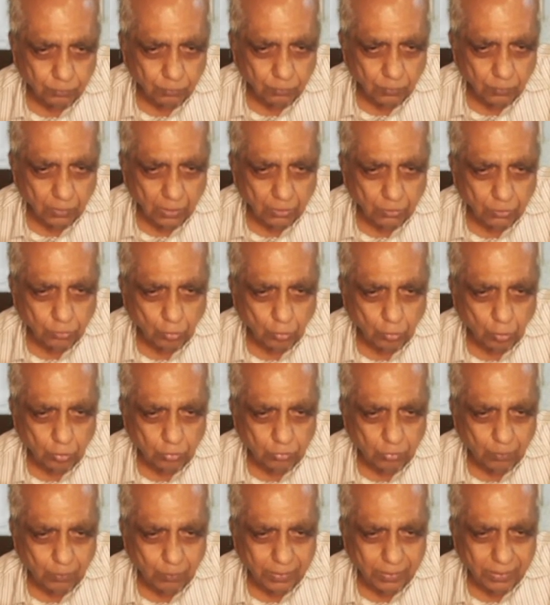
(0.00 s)
So it will
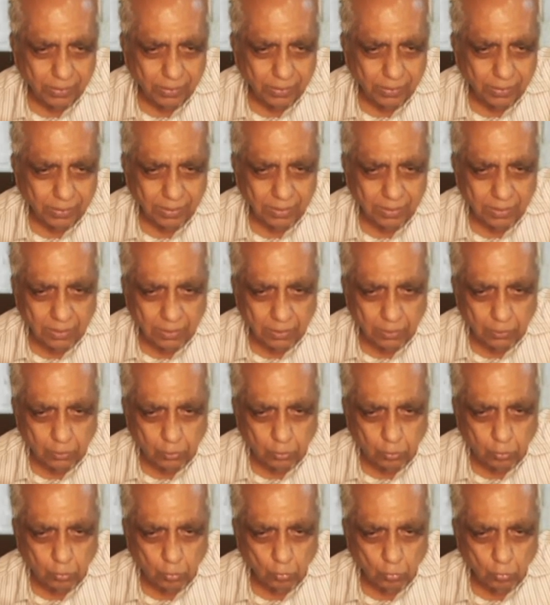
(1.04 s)
be
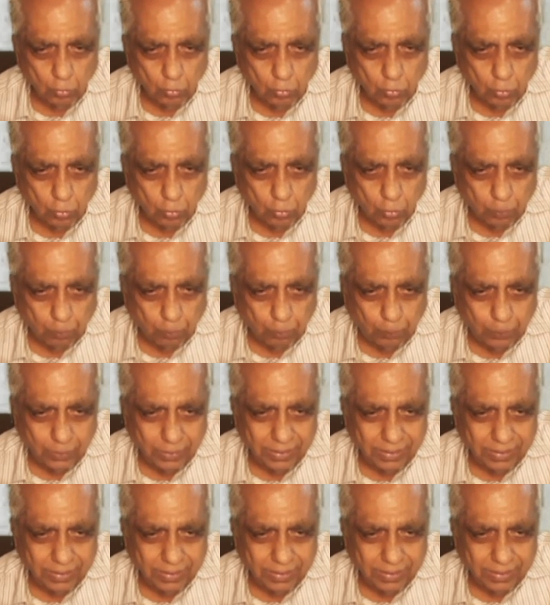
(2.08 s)

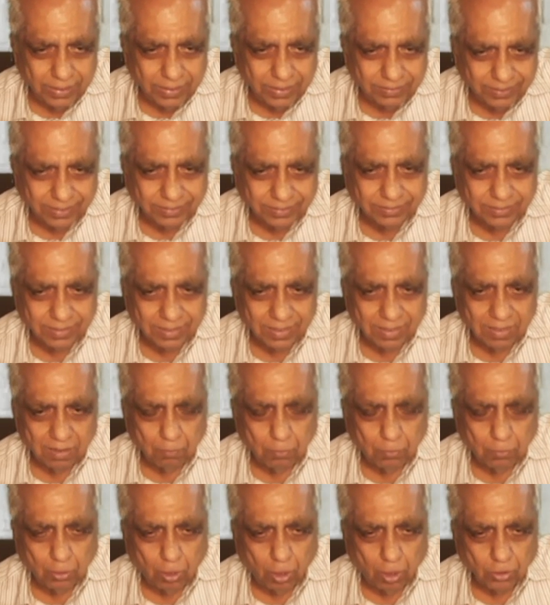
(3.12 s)
2p6,
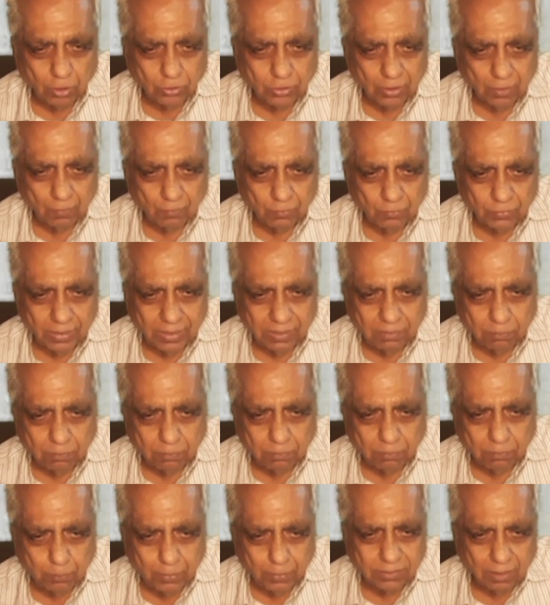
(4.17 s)
because in p
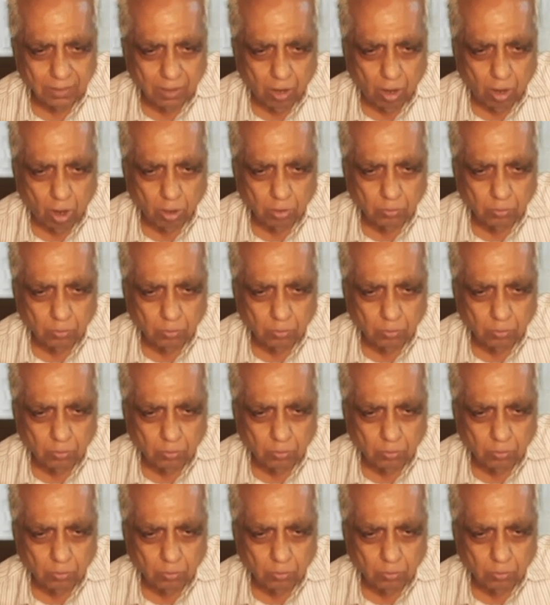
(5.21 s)
or